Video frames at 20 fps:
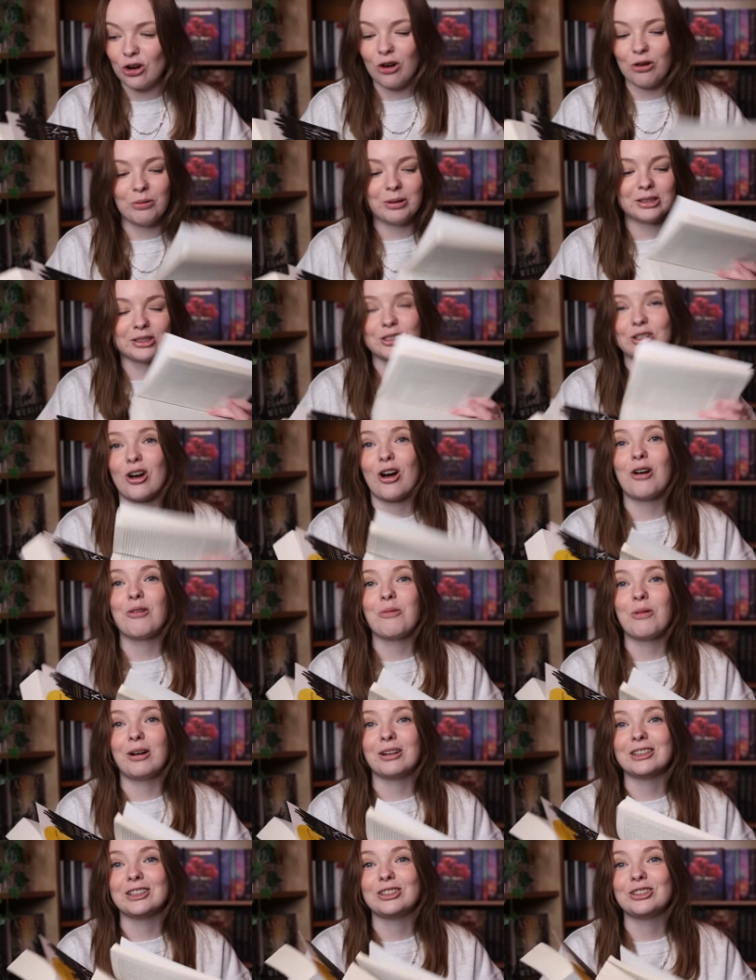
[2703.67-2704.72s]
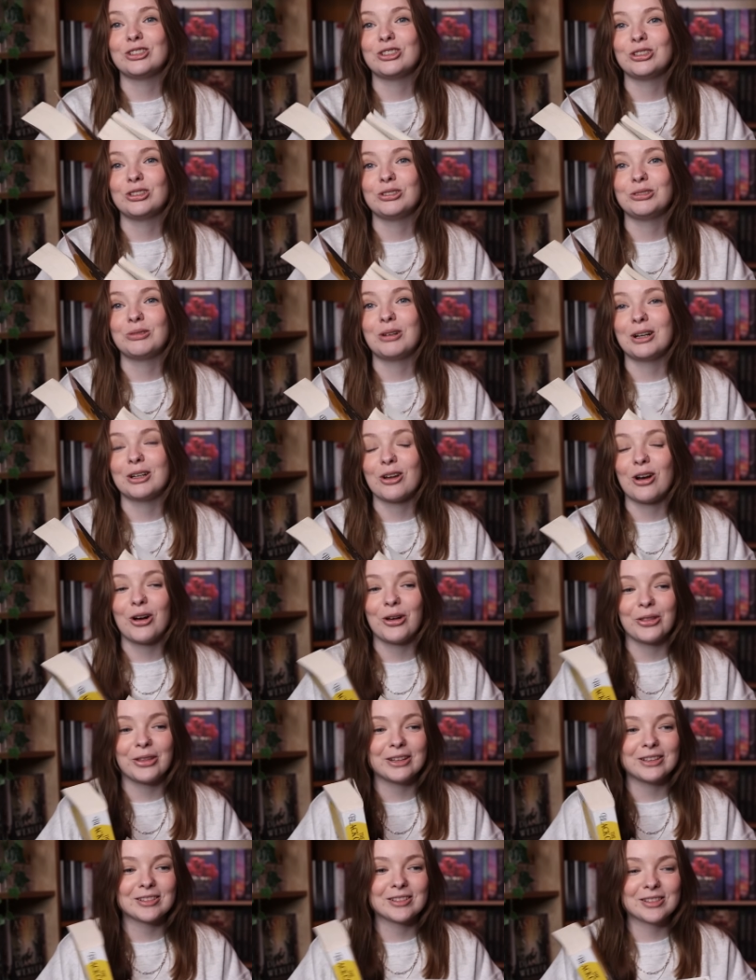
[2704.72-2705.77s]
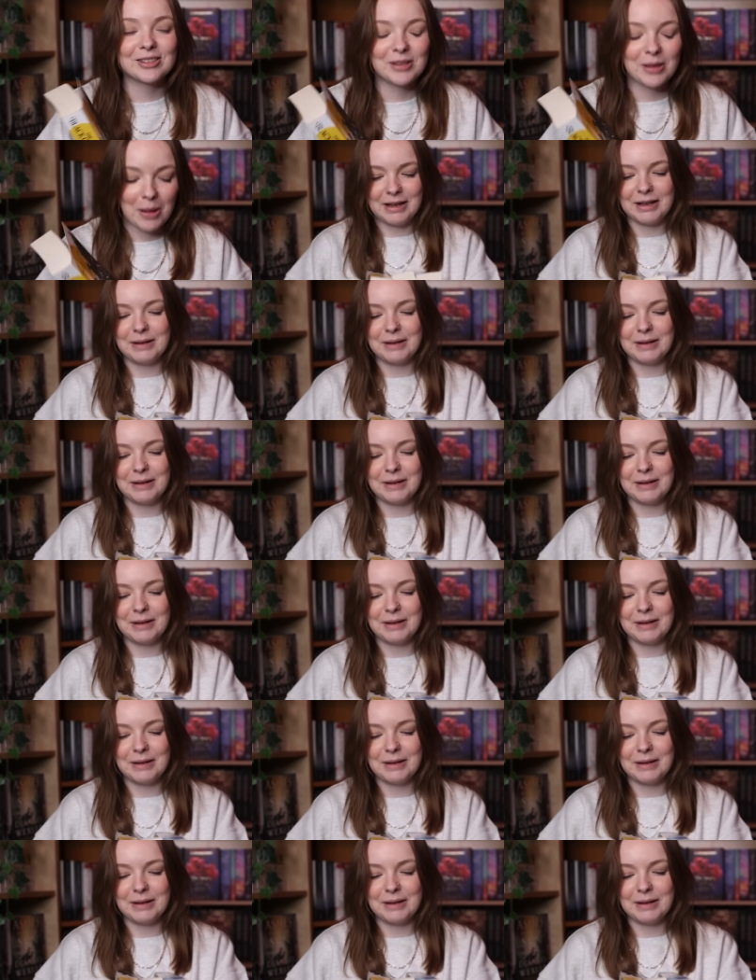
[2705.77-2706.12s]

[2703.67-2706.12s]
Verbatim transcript: always not wanted to unhaul this.